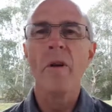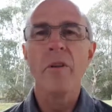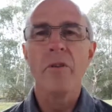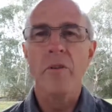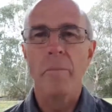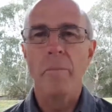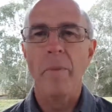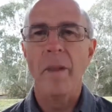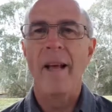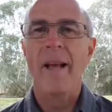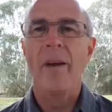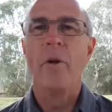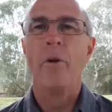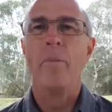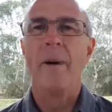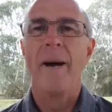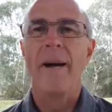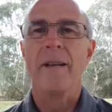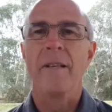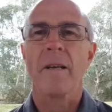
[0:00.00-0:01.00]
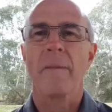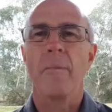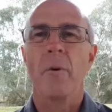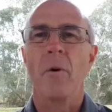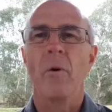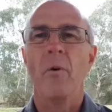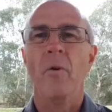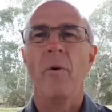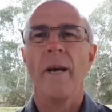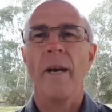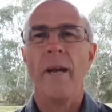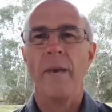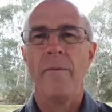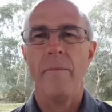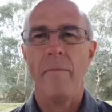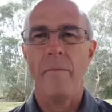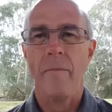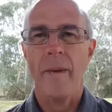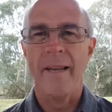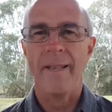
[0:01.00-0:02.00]
to play her basketball
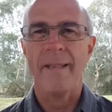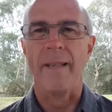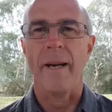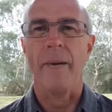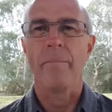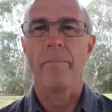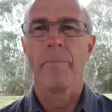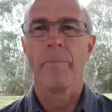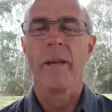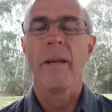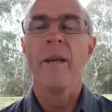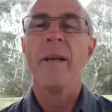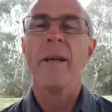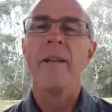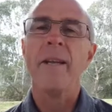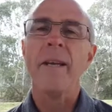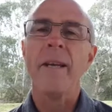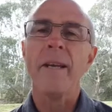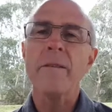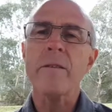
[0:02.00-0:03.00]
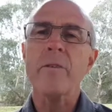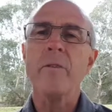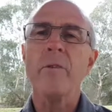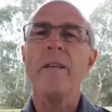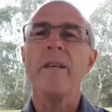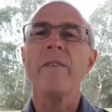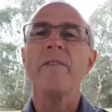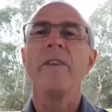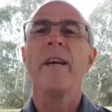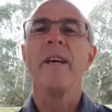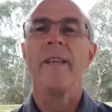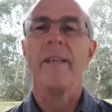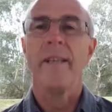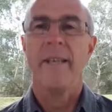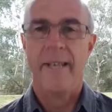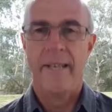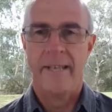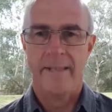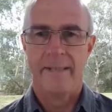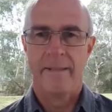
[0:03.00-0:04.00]
even better? And the answer is
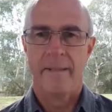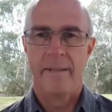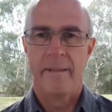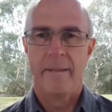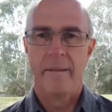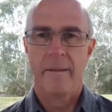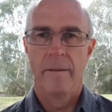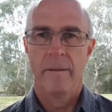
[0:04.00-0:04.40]
yes.